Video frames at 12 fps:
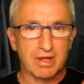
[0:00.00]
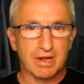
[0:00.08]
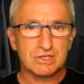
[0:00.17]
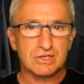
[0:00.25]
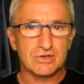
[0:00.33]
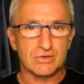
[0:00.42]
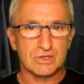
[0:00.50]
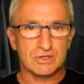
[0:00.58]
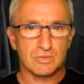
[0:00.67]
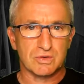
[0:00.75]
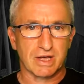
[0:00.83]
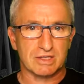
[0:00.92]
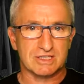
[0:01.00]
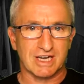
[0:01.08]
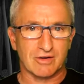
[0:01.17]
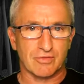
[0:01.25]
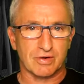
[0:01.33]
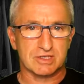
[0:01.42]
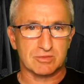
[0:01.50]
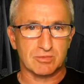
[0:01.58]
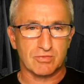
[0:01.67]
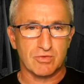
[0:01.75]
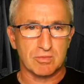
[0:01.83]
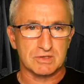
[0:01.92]
to do this without sacrificing
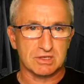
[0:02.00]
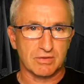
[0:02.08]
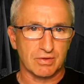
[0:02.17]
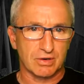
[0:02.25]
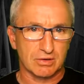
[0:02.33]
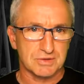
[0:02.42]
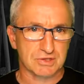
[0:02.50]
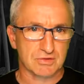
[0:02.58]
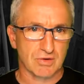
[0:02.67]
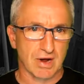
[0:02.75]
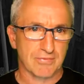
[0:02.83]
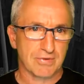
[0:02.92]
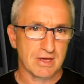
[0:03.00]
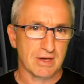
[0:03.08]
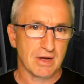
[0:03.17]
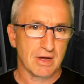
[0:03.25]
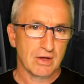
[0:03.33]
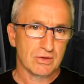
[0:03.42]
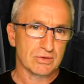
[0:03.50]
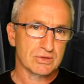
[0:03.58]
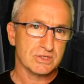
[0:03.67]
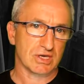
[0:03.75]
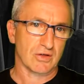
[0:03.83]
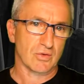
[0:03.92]
performance. And if you look at this graph here, you'll
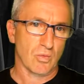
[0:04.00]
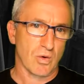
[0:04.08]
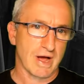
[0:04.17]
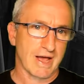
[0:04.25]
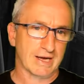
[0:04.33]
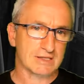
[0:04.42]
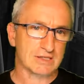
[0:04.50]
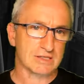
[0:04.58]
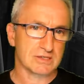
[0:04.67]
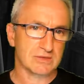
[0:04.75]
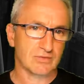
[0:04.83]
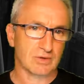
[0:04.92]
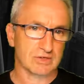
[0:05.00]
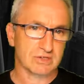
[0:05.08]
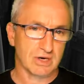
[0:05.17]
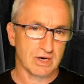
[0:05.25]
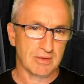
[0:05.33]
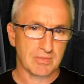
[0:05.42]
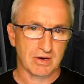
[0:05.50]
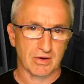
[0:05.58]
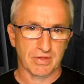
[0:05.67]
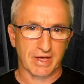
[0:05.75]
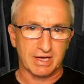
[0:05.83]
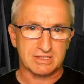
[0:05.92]
see on the y-axis, you've got time, and on
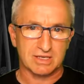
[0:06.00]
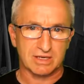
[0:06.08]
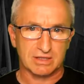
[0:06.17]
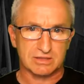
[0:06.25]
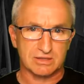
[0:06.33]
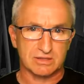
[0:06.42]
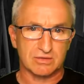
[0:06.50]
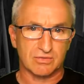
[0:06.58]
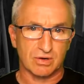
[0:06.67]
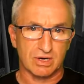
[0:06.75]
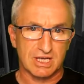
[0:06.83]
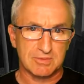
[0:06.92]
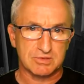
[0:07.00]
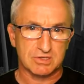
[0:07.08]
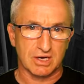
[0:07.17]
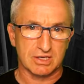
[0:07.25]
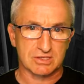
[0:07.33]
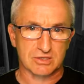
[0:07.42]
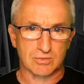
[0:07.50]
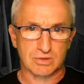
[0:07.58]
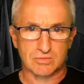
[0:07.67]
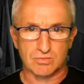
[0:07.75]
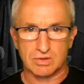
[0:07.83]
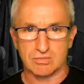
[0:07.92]
the x-axis, you've got heap size. So
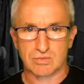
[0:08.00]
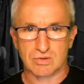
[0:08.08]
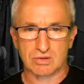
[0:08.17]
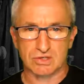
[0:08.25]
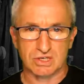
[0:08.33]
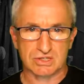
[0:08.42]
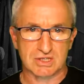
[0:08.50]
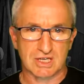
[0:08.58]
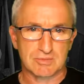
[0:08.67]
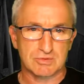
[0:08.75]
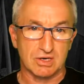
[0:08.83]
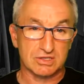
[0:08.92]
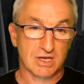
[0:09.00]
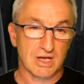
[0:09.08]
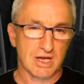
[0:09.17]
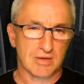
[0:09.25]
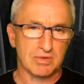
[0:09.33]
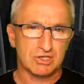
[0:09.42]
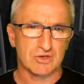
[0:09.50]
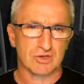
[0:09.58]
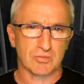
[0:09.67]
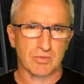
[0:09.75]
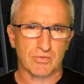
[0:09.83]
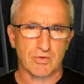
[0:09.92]
we're adjusting the heap size and measuring the
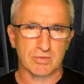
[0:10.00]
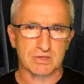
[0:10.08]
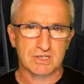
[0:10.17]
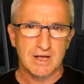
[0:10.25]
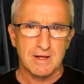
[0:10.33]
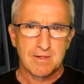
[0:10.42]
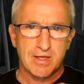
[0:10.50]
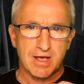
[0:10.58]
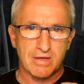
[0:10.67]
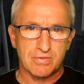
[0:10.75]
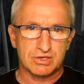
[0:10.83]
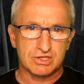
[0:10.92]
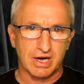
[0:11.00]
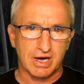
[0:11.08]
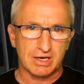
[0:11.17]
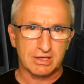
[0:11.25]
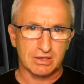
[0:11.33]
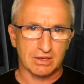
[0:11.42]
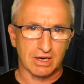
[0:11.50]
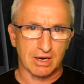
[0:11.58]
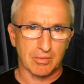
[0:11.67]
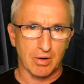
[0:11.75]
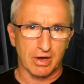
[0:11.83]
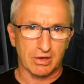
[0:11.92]
performance. And the dark
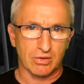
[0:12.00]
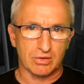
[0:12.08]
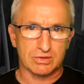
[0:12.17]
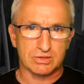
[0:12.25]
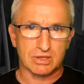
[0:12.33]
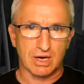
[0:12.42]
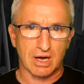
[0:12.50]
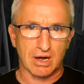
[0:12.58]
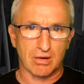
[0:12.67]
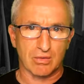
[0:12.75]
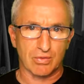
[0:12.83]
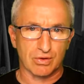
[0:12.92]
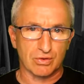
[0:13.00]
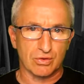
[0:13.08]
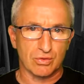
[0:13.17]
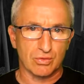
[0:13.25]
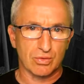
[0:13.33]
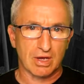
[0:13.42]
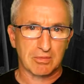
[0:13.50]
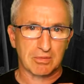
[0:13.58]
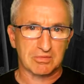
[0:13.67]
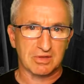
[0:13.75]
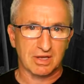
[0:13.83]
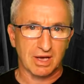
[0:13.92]
icons are the new
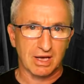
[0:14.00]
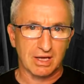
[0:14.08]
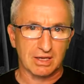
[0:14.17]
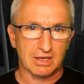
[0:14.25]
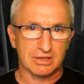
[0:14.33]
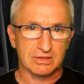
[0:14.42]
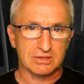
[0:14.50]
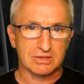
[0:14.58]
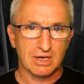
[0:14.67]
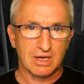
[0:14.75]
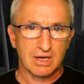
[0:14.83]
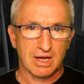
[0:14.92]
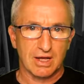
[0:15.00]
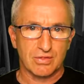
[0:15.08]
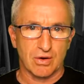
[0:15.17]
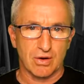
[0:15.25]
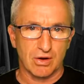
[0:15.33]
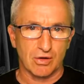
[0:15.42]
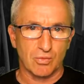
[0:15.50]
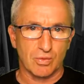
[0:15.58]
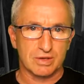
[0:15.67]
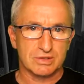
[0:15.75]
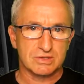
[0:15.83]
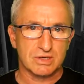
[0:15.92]
MMTk collectors, and the hollow
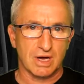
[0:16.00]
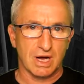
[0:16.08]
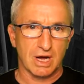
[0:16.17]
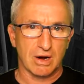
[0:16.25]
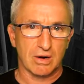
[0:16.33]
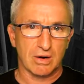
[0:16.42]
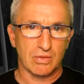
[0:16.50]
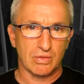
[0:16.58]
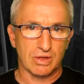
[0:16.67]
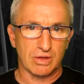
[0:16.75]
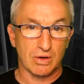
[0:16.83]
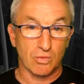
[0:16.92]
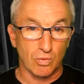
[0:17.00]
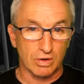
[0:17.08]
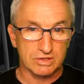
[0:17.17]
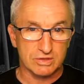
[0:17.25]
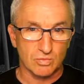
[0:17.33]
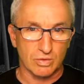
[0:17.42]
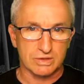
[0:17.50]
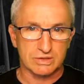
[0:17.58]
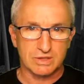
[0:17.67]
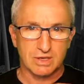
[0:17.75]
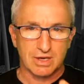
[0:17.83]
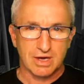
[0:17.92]
ones are the Watson
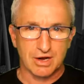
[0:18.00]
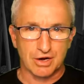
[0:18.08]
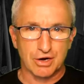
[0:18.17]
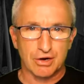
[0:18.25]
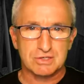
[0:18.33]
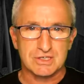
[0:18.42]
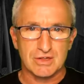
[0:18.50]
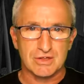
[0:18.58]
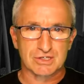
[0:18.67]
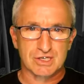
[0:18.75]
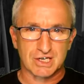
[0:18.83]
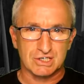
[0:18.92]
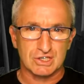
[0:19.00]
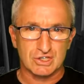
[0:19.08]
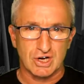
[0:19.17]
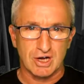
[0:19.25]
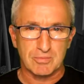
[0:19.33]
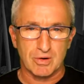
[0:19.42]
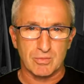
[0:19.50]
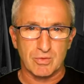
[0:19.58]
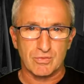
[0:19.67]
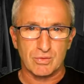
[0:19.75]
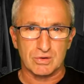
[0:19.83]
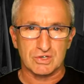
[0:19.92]
ones. And I notice here there's actually a typo. We've
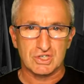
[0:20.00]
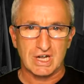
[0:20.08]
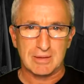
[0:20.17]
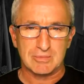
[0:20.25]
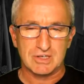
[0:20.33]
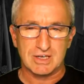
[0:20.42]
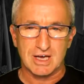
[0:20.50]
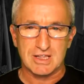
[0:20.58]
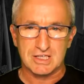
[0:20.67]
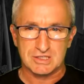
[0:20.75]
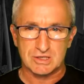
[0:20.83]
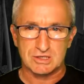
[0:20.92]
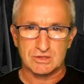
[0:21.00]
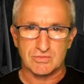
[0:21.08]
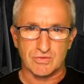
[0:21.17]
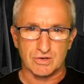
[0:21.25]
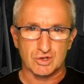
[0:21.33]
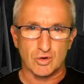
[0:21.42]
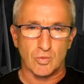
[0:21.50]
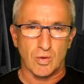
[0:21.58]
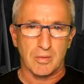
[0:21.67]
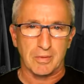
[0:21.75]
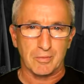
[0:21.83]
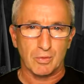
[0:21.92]
called it JMTk. That's because for a short while
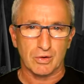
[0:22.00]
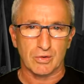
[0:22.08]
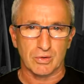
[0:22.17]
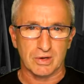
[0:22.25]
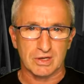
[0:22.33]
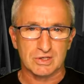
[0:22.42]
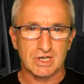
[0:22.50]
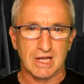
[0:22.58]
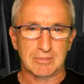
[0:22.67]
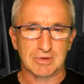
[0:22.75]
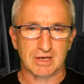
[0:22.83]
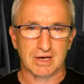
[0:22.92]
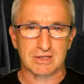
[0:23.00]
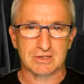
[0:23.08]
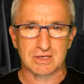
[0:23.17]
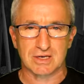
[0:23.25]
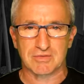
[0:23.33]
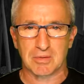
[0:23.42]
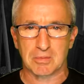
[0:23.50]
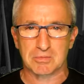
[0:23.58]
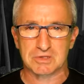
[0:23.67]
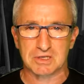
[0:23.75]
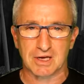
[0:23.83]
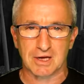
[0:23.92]
we were calling it JMTk instead of
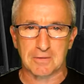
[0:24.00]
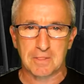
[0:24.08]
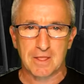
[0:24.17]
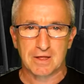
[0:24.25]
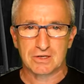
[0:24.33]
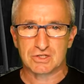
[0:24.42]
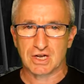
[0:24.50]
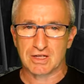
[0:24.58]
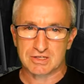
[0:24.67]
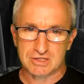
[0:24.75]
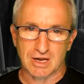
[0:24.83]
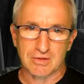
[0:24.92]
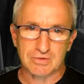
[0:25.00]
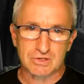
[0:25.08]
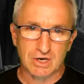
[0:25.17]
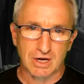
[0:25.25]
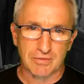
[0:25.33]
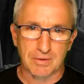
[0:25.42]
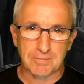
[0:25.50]
MMTk, J standing for Java.